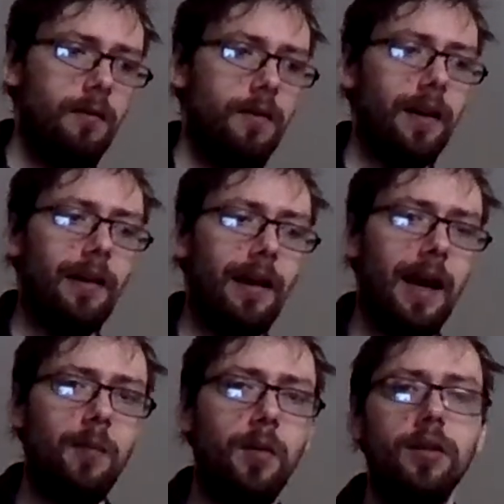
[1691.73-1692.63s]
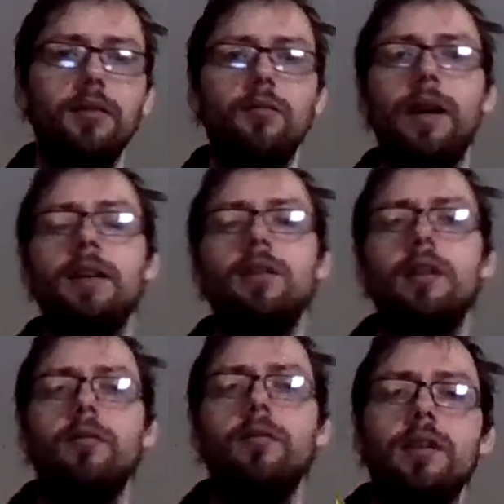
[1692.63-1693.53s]
thing that happened. We
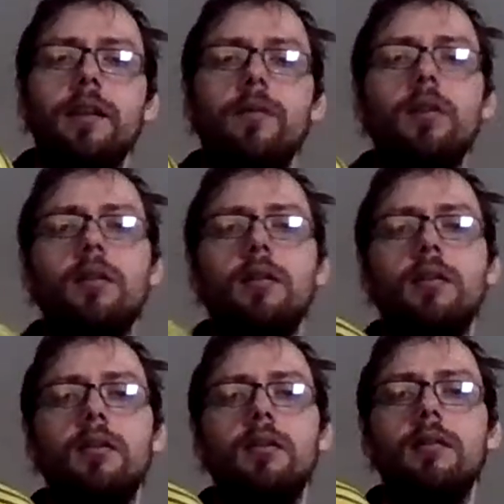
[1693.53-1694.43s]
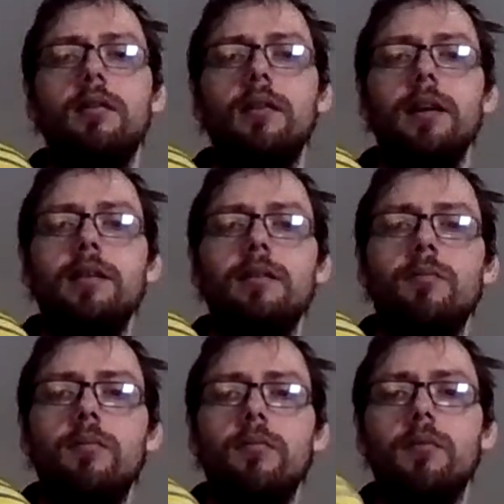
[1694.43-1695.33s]
actually was given this
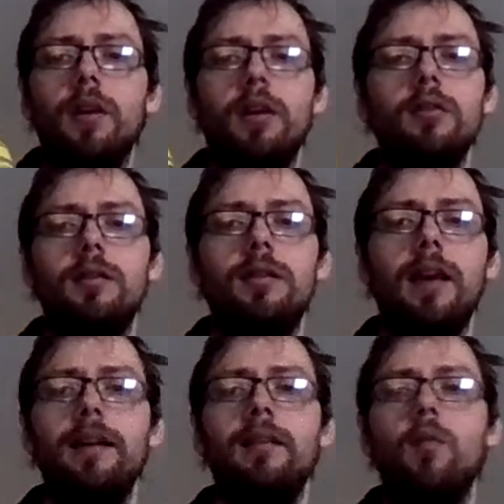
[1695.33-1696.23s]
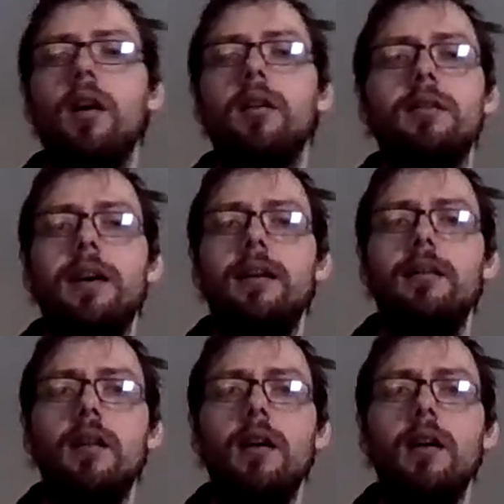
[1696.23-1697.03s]
because the worker said